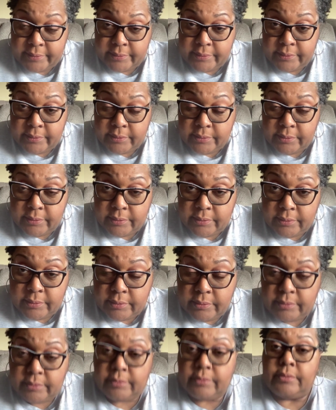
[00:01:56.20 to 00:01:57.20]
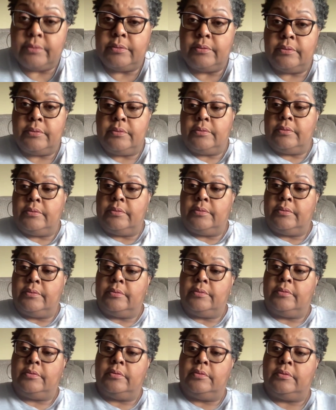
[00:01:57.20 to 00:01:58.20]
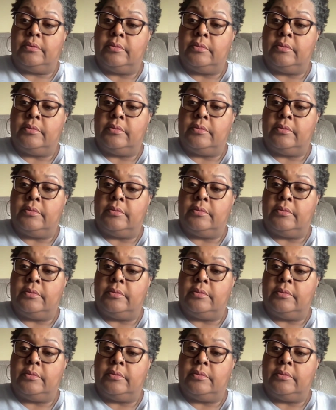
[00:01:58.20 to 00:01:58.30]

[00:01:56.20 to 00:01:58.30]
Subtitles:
No one is speaking in this clip.